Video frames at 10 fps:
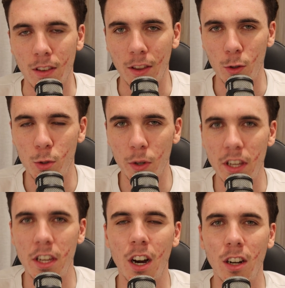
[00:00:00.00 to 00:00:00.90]
Like those sort of
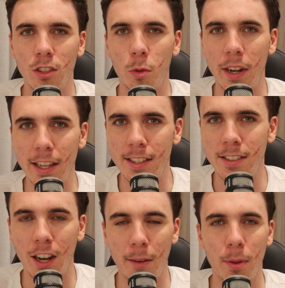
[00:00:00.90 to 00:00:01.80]
young
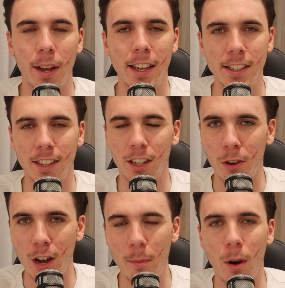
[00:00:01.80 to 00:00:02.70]
20s type players like
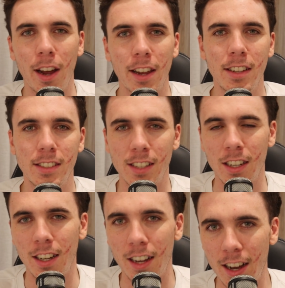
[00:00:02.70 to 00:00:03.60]
Ryan Myers,
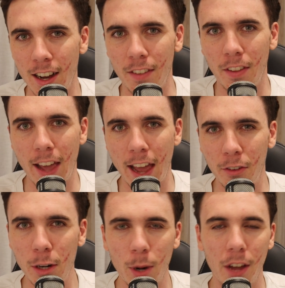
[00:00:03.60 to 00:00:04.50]
the
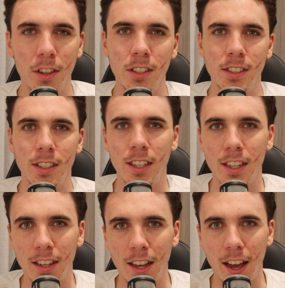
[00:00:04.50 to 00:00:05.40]
Henry brothers,
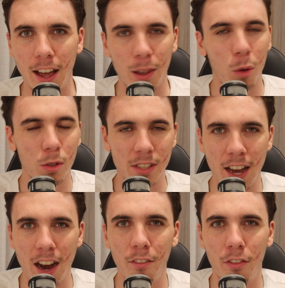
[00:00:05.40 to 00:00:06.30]
Lawson
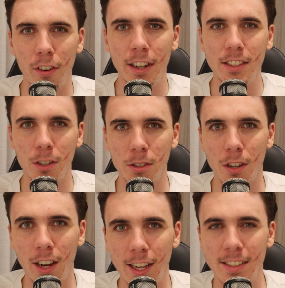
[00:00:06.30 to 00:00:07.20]
Humphreys, those
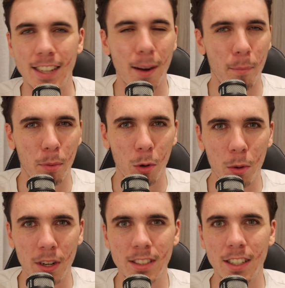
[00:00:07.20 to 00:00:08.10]
guys. Tanner
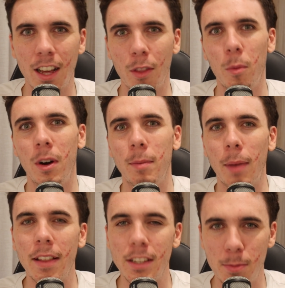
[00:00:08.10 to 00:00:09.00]
Bruin's another one.
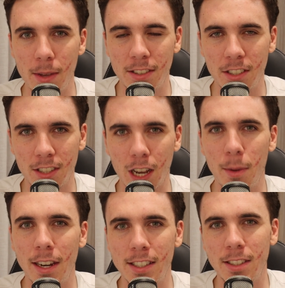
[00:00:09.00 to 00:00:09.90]
Bailey Smith's just
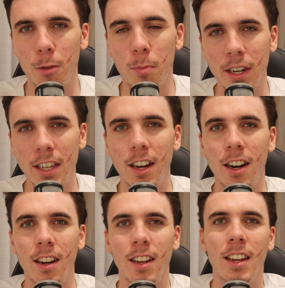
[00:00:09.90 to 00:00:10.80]
come in. He's still pretty
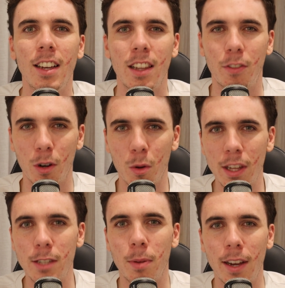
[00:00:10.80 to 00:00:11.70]
young. They've got all
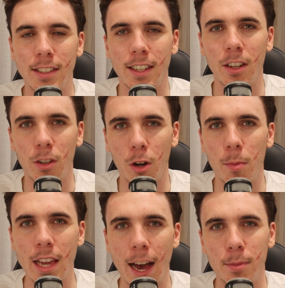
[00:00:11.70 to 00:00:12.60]
these players that are going to
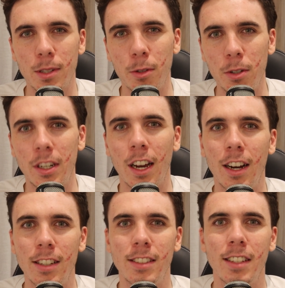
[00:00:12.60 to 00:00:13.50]
be absolute
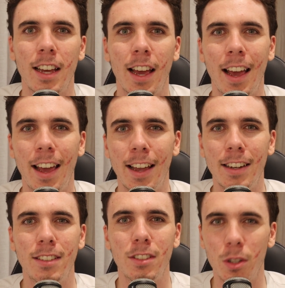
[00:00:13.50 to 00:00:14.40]
guns.
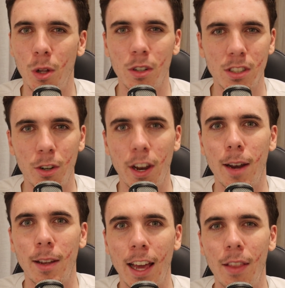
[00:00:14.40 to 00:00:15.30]
And Geelong just know how
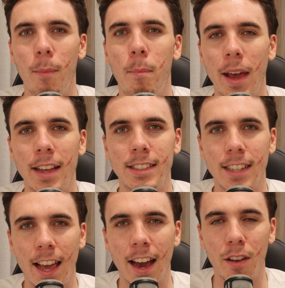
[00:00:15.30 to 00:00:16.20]
to get the
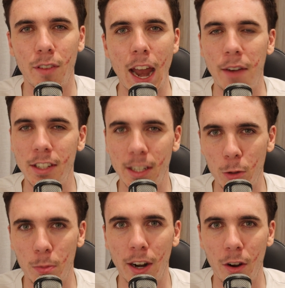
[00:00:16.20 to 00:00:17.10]
best out of every
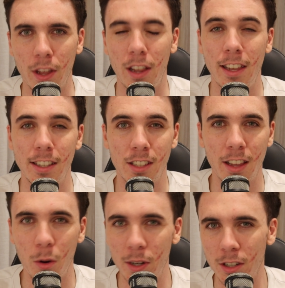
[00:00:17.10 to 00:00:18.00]
single player on their list. So
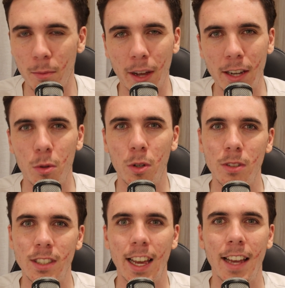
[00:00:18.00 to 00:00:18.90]
they're always going to play to a
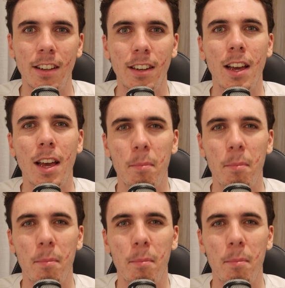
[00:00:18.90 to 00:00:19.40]
good standard.